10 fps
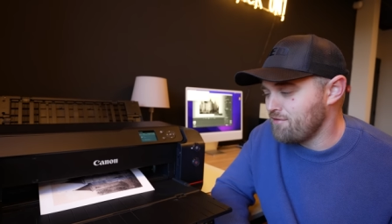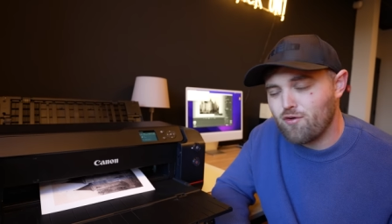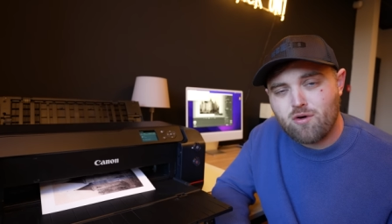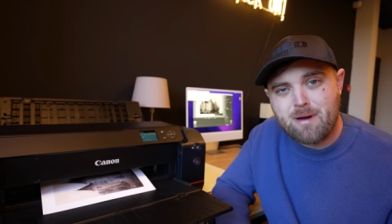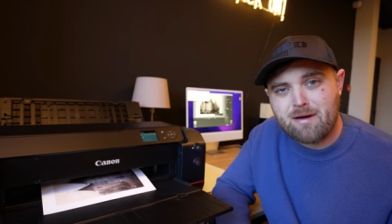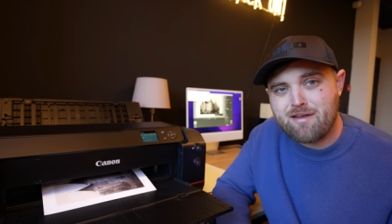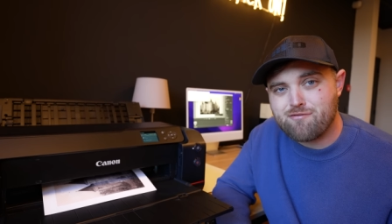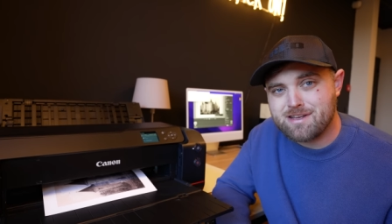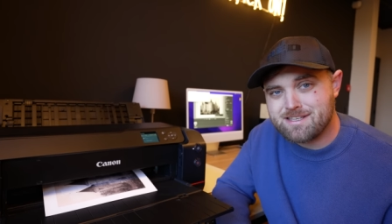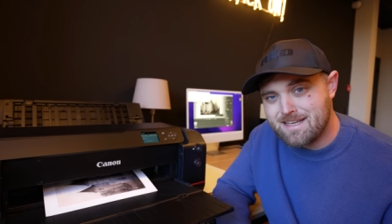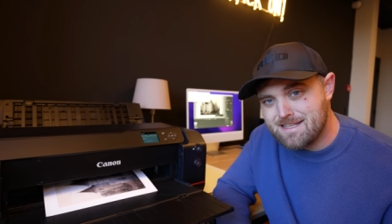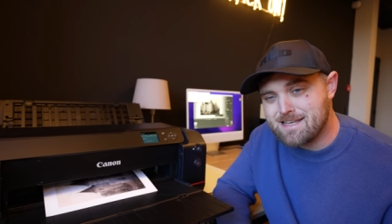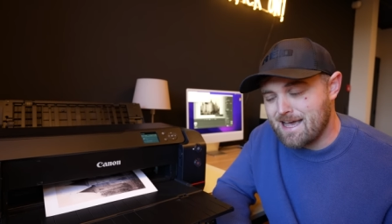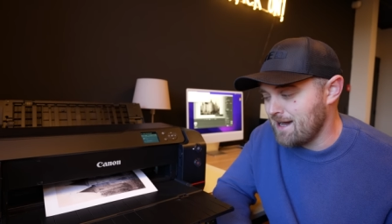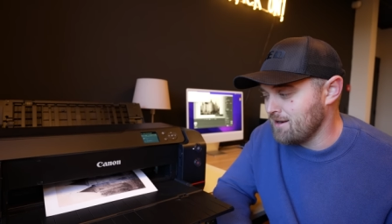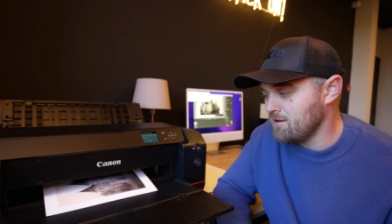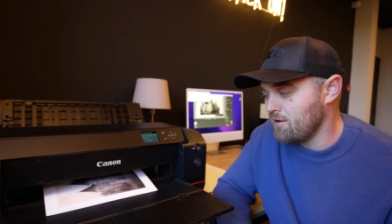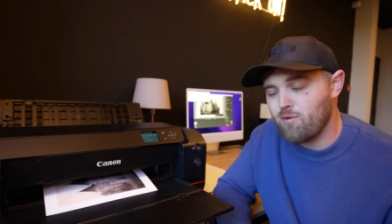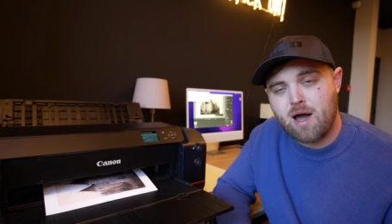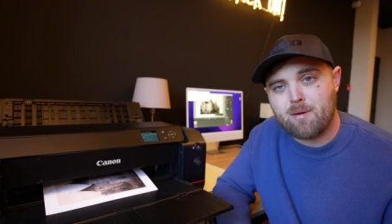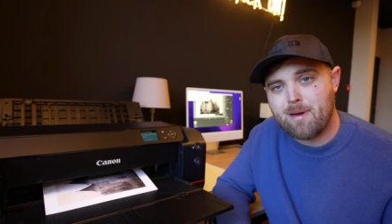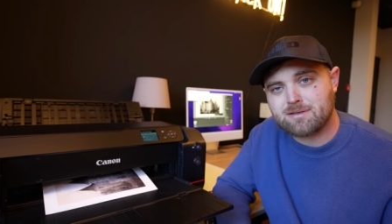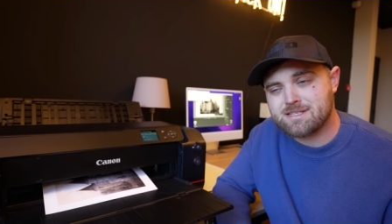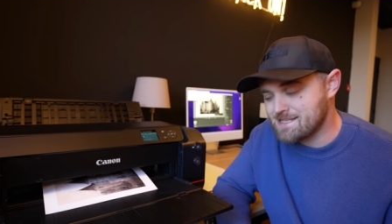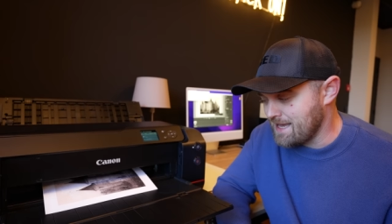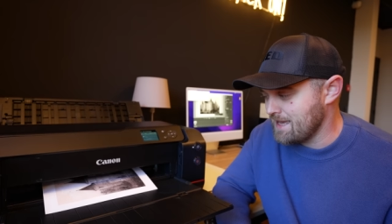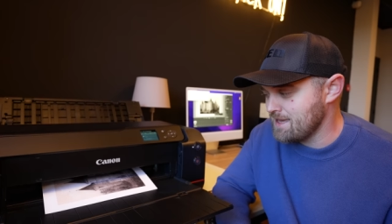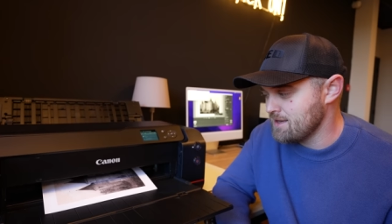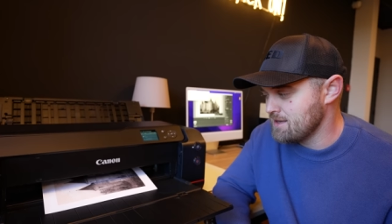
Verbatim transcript: thought about every detail of what I'm about to say.